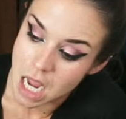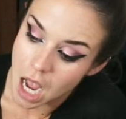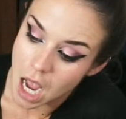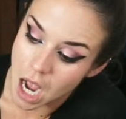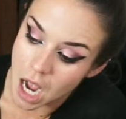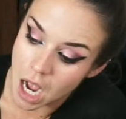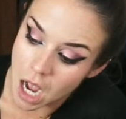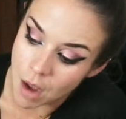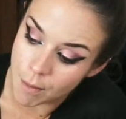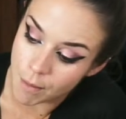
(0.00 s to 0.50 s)

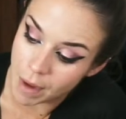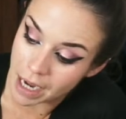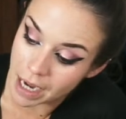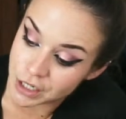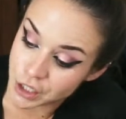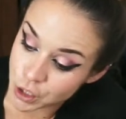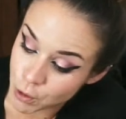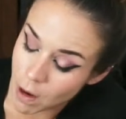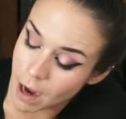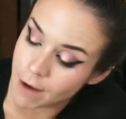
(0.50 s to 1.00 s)
I
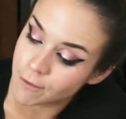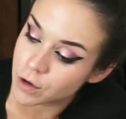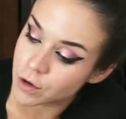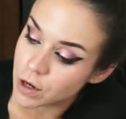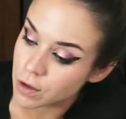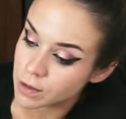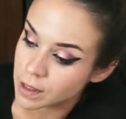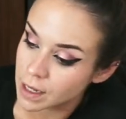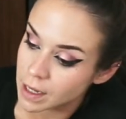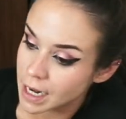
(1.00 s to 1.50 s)
do, however,
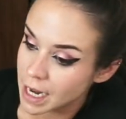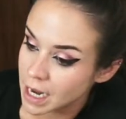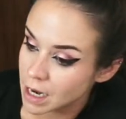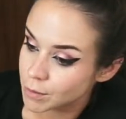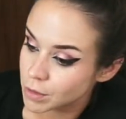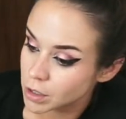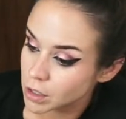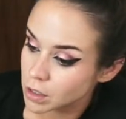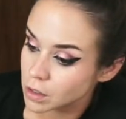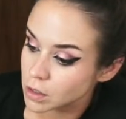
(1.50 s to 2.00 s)
know that
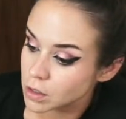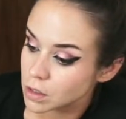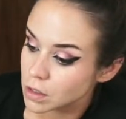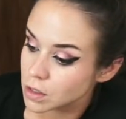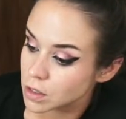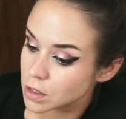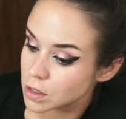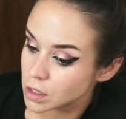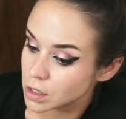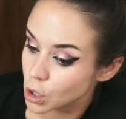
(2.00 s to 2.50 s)
Amber
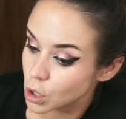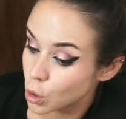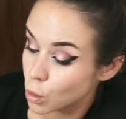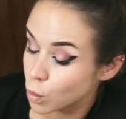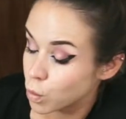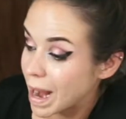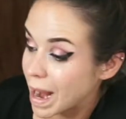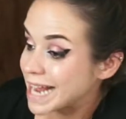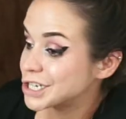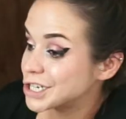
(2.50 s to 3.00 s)
Heard
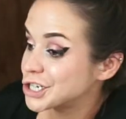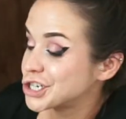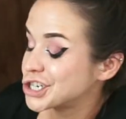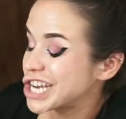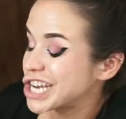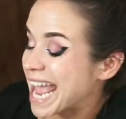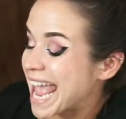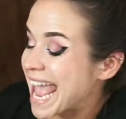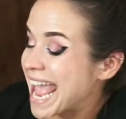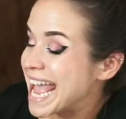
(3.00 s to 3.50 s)
crashed
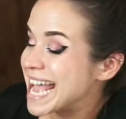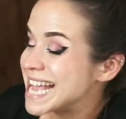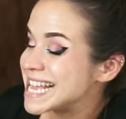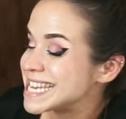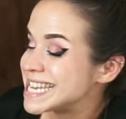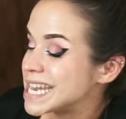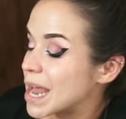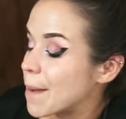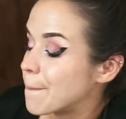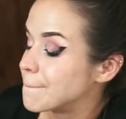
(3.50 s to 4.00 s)

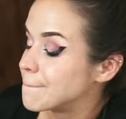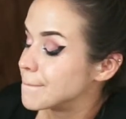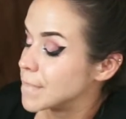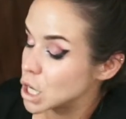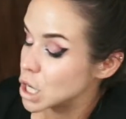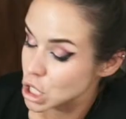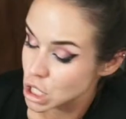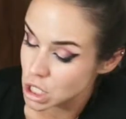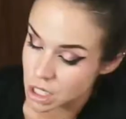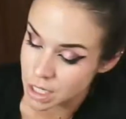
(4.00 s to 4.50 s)
and
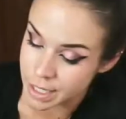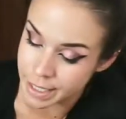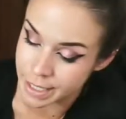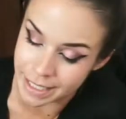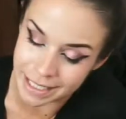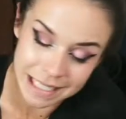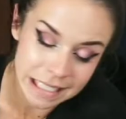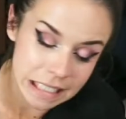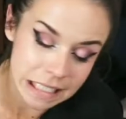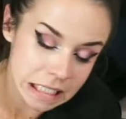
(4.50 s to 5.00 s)
burned
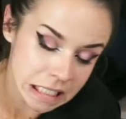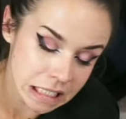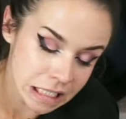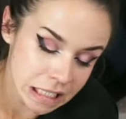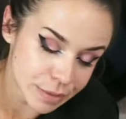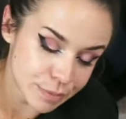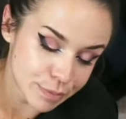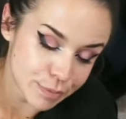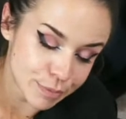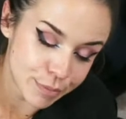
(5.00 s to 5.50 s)

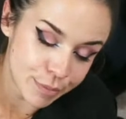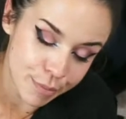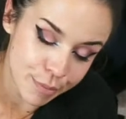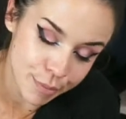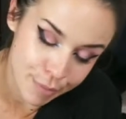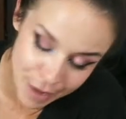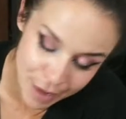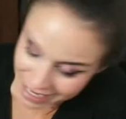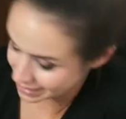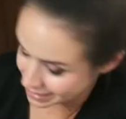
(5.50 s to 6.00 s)

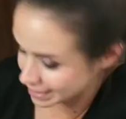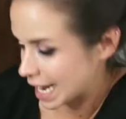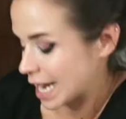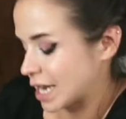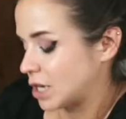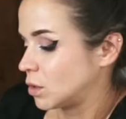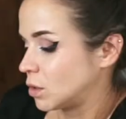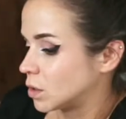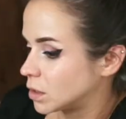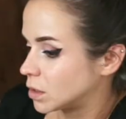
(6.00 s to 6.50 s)

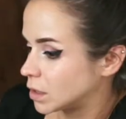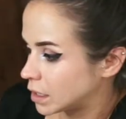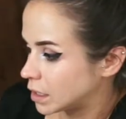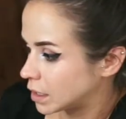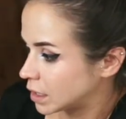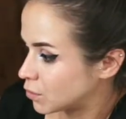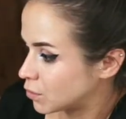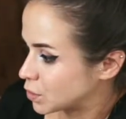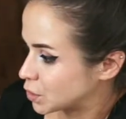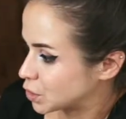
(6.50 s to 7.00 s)
spectacularly.
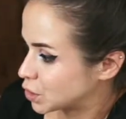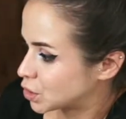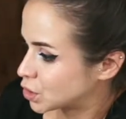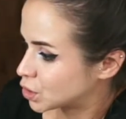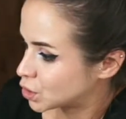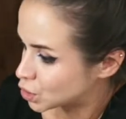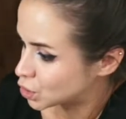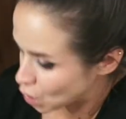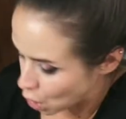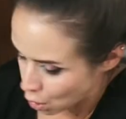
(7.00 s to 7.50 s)
It was
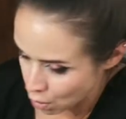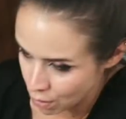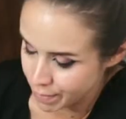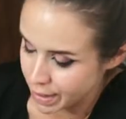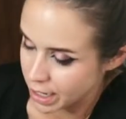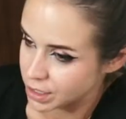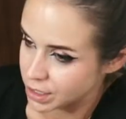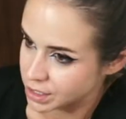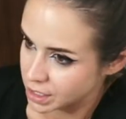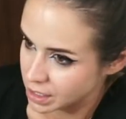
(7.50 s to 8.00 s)
so
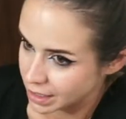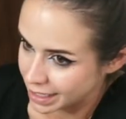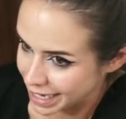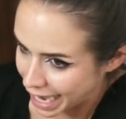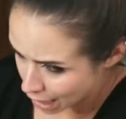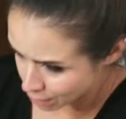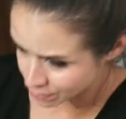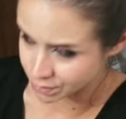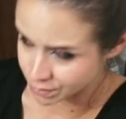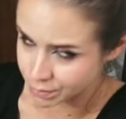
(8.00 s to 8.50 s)
embarrassing. Like,
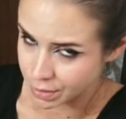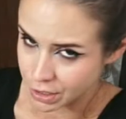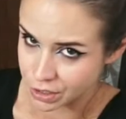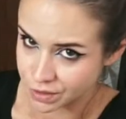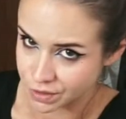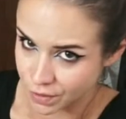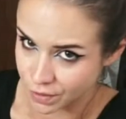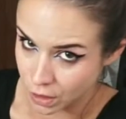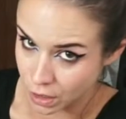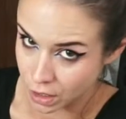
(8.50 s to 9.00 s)
I was
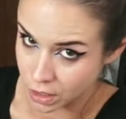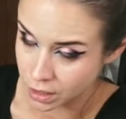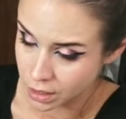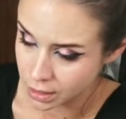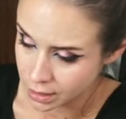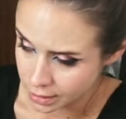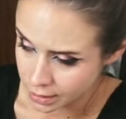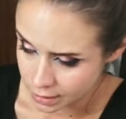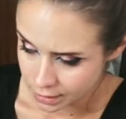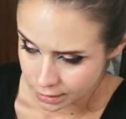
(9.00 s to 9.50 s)
embarrassed for her.
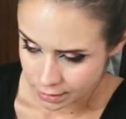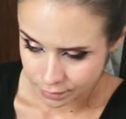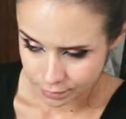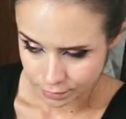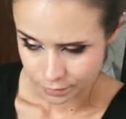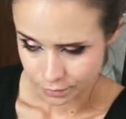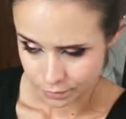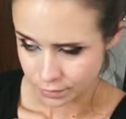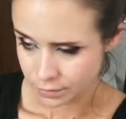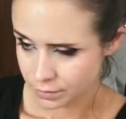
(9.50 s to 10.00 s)

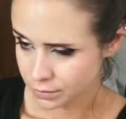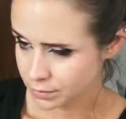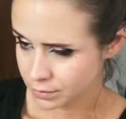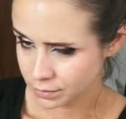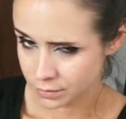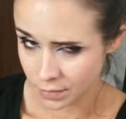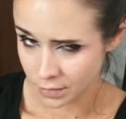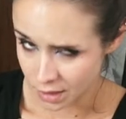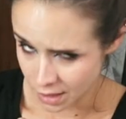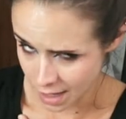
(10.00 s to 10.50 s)

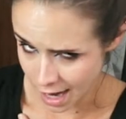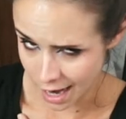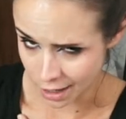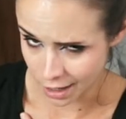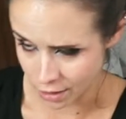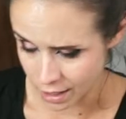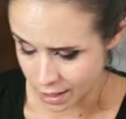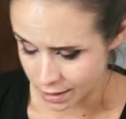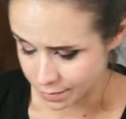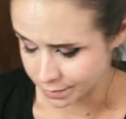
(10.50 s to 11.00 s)
Not
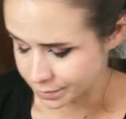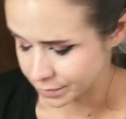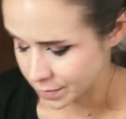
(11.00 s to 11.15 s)
great.